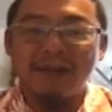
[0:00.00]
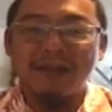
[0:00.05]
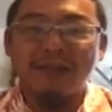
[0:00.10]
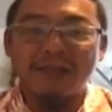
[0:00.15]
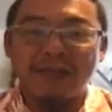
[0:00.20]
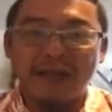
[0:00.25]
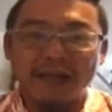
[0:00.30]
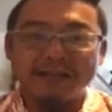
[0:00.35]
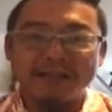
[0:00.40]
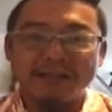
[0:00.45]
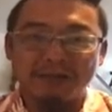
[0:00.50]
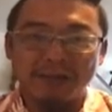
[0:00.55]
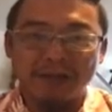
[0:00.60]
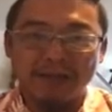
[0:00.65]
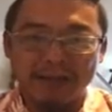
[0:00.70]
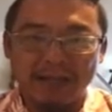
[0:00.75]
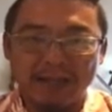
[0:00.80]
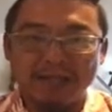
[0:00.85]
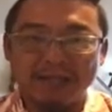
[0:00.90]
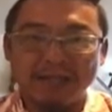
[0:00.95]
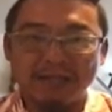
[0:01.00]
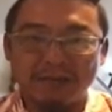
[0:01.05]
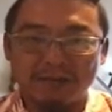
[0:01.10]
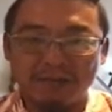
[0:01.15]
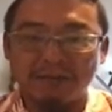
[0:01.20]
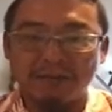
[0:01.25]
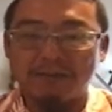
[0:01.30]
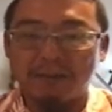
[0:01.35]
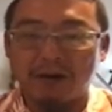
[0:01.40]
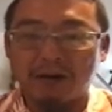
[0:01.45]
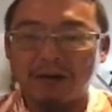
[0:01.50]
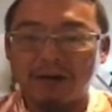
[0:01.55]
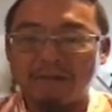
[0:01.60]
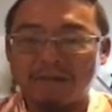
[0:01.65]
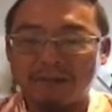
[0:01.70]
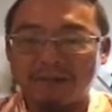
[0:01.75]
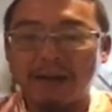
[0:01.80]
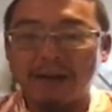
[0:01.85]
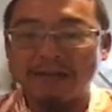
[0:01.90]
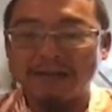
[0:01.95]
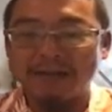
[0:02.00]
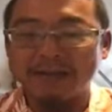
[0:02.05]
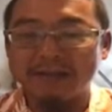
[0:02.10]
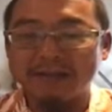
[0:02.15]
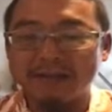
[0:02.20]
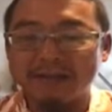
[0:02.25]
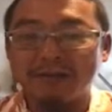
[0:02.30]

that's the relational part of the message.